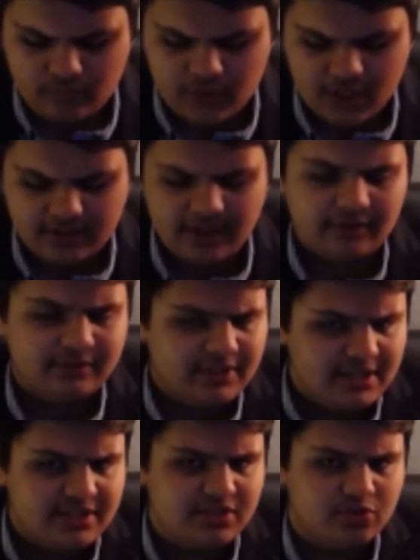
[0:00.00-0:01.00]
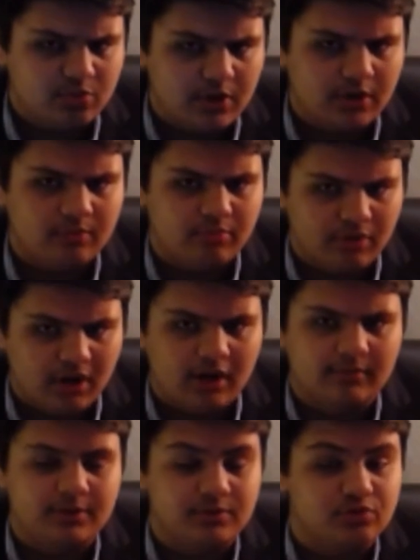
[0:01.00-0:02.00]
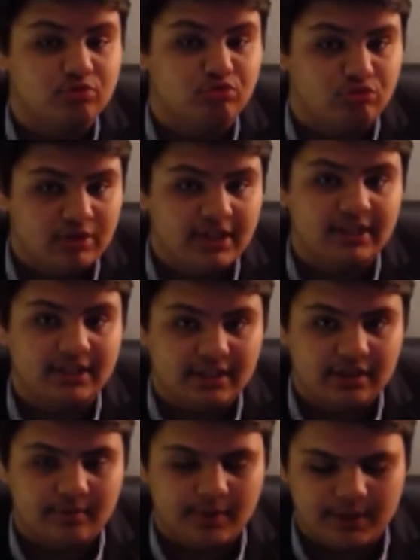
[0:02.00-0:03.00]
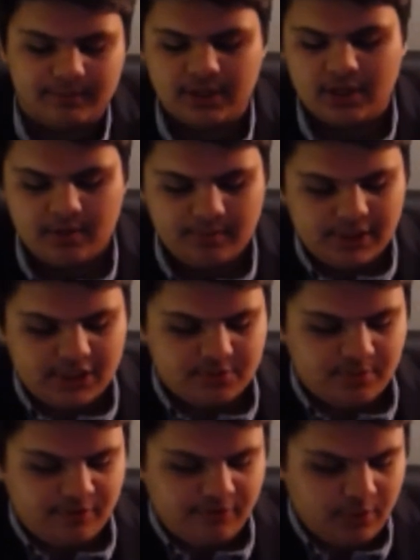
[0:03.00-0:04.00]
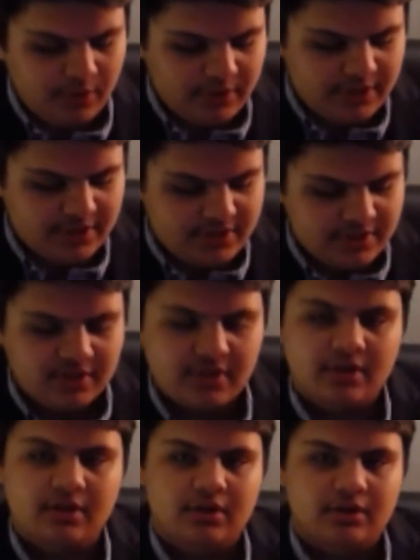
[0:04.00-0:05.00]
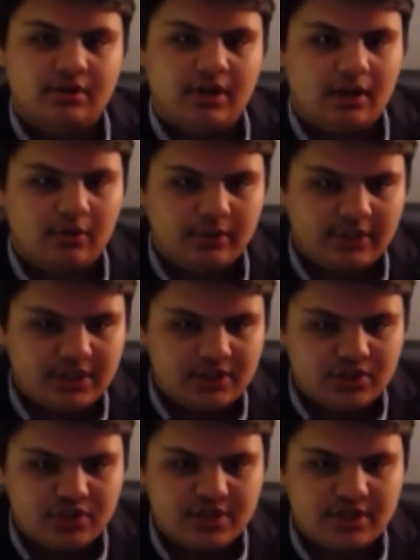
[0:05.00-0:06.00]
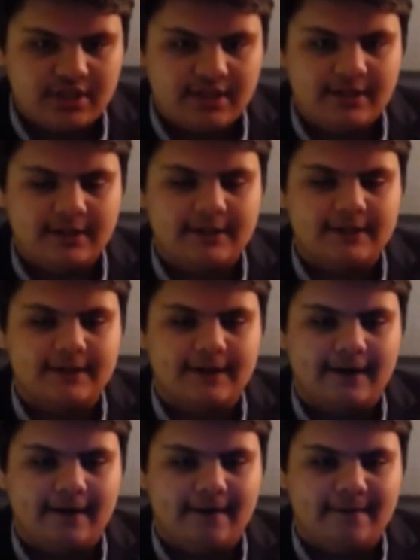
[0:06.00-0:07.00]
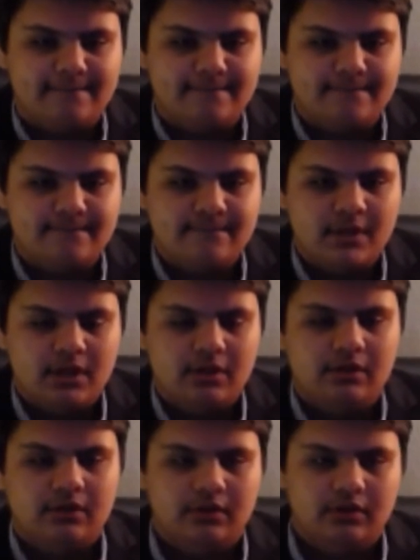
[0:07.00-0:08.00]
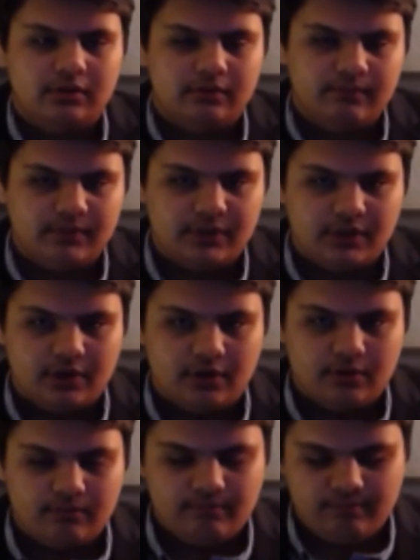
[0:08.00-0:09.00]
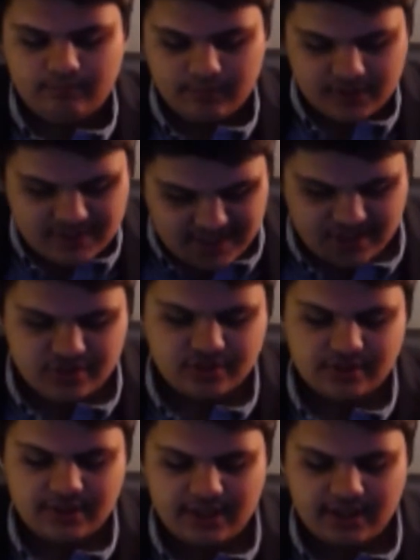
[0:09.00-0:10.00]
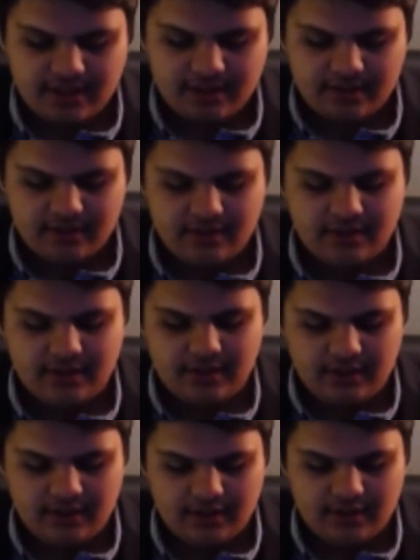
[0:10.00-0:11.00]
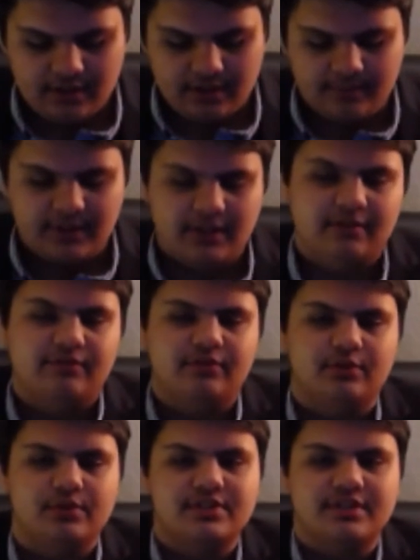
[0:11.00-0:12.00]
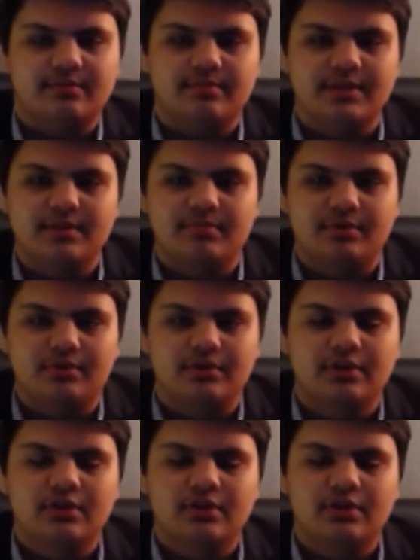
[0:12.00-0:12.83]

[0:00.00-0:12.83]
Now, this is where problems really come up. Because before this, not only is she, you know, essentially influencing people